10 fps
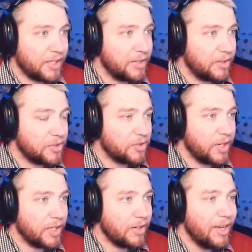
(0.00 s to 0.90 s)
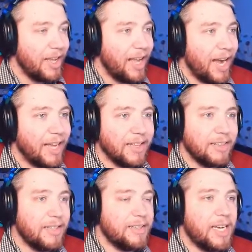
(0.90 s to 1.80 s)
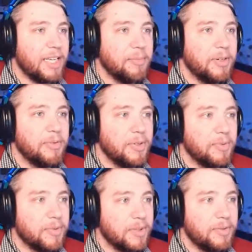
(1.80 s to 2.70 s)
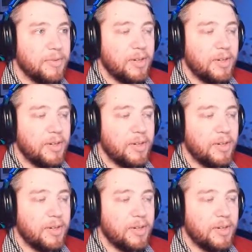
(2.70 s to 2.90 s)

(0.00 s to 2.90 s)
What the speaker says: another striker. I like the attacking midfield